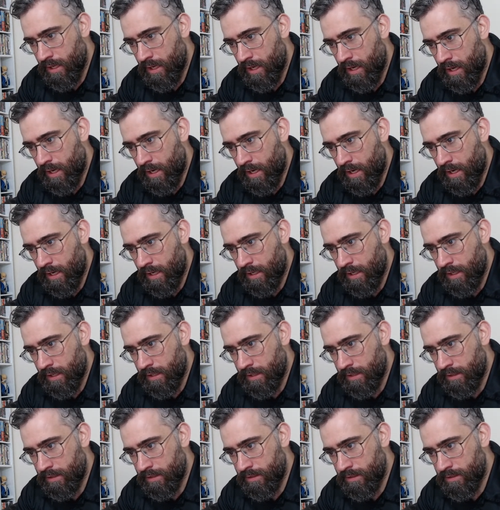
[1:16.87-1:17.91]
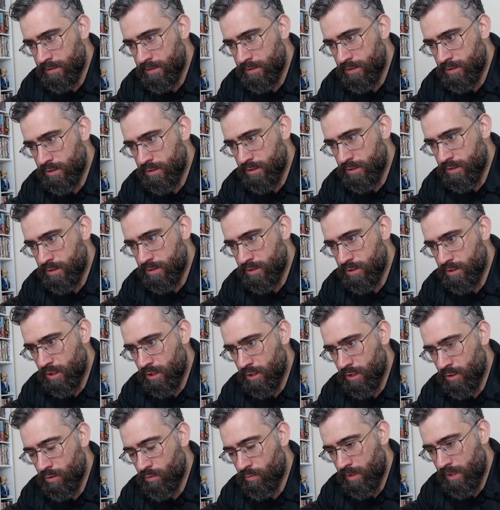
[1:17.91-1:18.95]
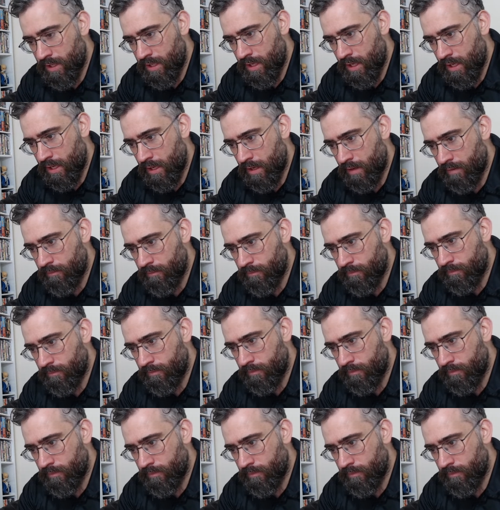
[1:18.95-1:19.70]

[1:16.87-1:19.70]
And so we have